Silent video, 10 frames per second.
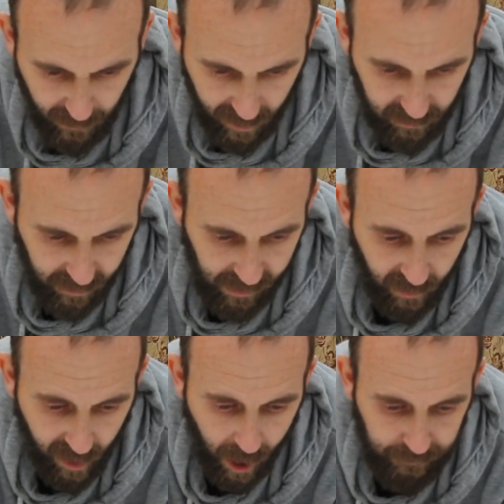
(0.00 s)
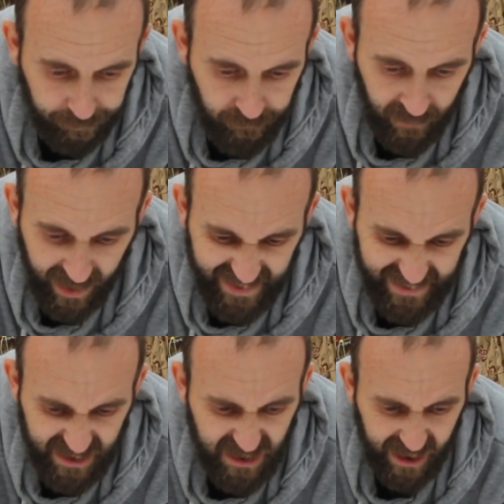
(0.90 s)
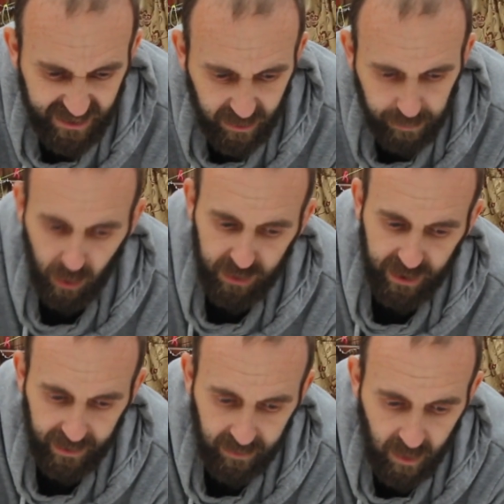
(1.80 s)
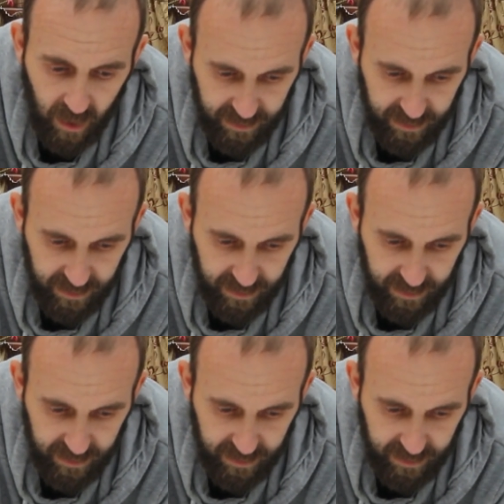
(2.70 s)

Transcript: him out. He suggested putting